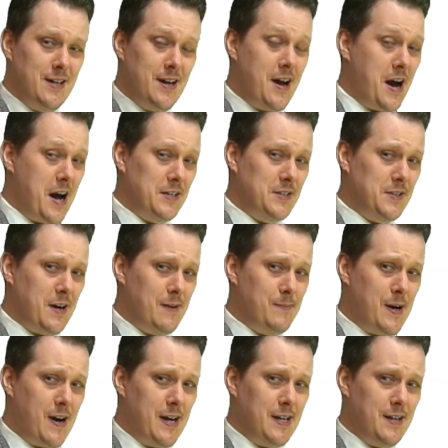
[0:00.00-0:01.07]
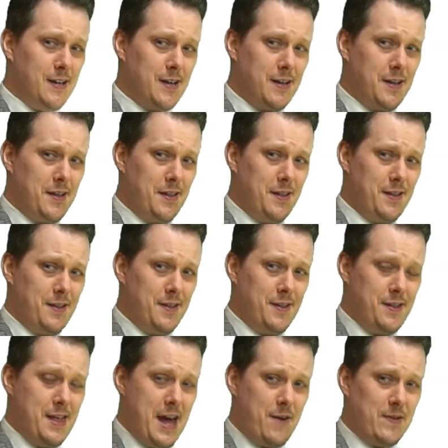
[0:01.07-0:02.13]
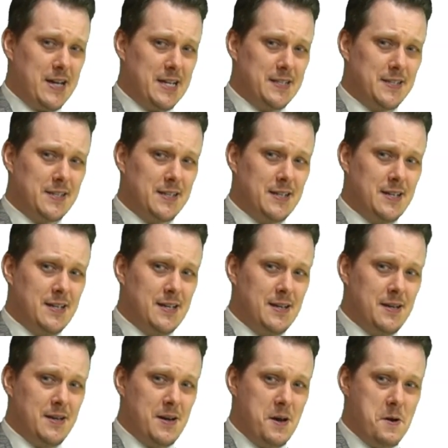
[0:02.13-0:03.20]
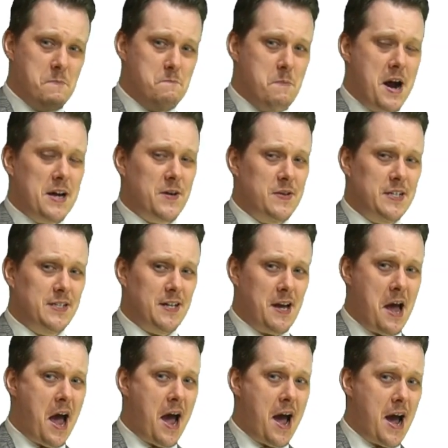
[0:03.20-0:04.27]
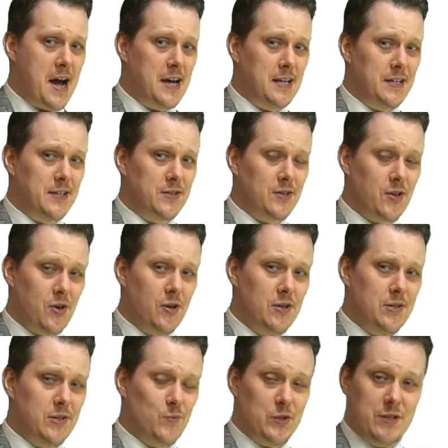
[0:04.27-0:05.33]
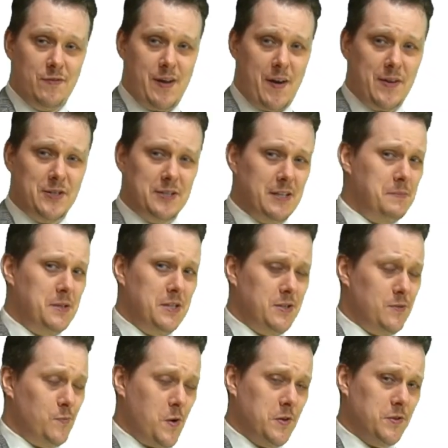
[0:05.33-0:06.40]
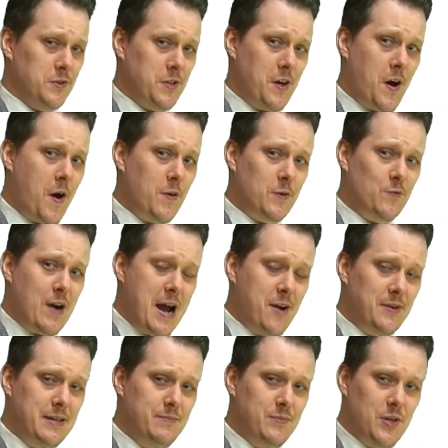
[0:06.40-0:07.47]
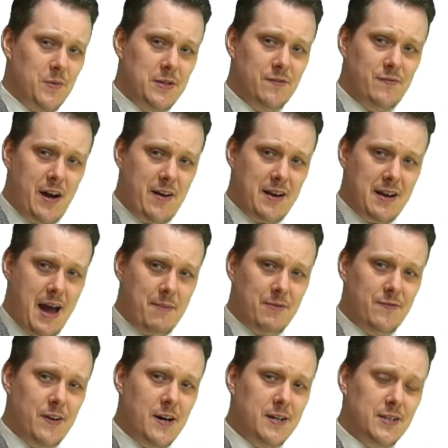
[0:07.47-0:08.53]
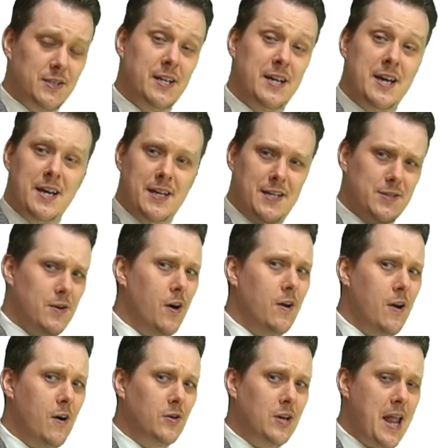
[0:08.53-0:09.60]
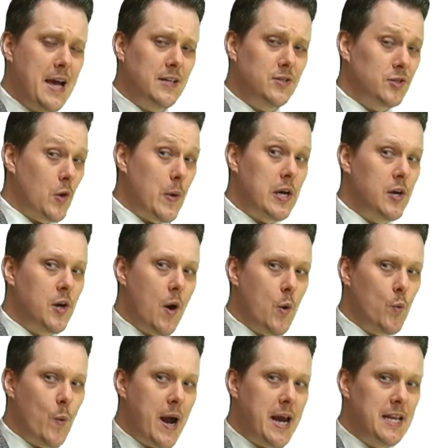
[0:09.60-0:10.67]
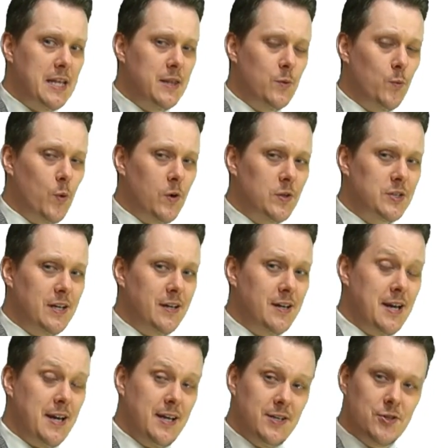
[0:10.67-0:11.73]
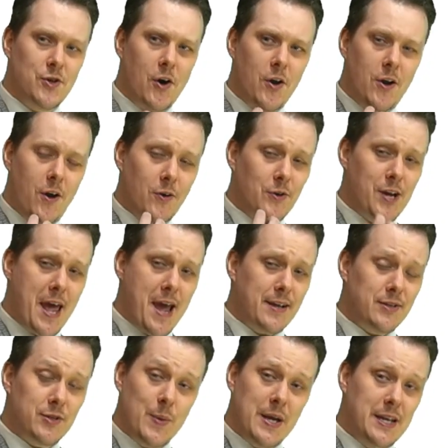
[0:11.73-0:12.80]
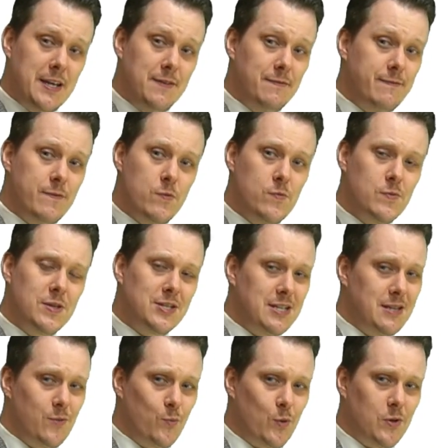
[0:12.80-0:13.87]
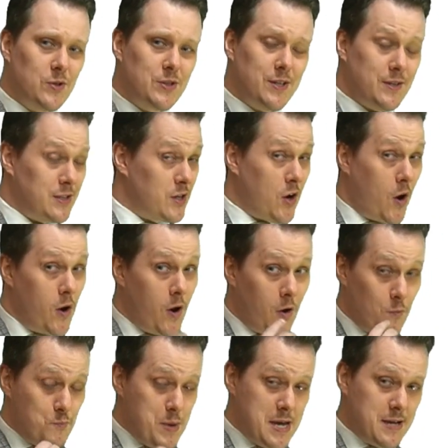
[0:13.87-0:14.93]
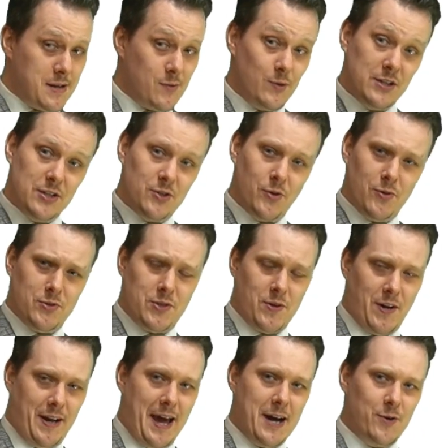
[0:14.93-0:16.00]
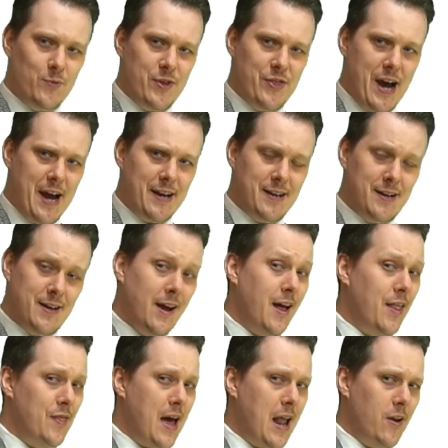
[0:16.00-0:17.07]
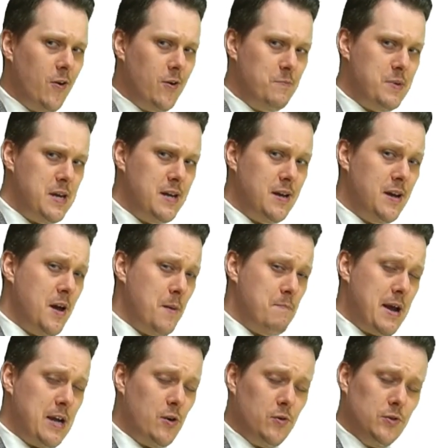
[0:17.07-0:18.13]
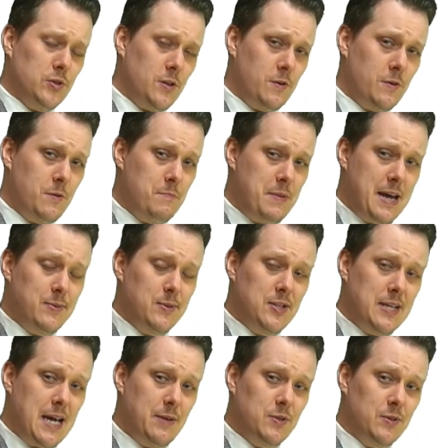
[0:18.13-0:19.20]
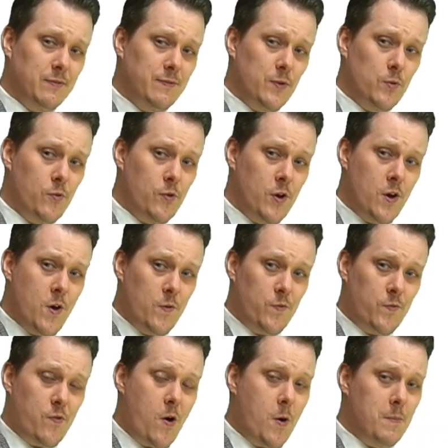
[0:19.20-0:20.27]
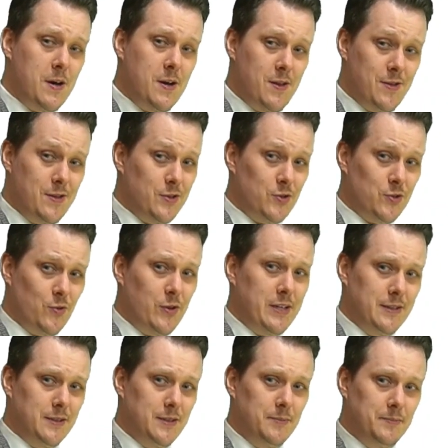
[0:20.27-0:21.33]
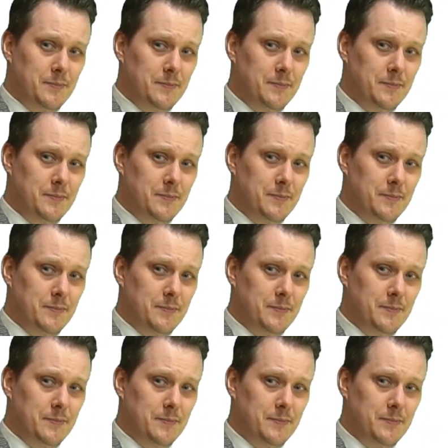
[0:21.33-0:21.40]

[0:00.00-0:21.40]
I designed mine. There he is. My creature has colours which are very similar to ones that are around him, so it's very camouflaged. He's got long legs so he can go and wade in the water. He's got a long neck so he can eat food that's in the water. He's got a long beak, which is also going to help with that. That long beak may also be able to get him some food from the soil.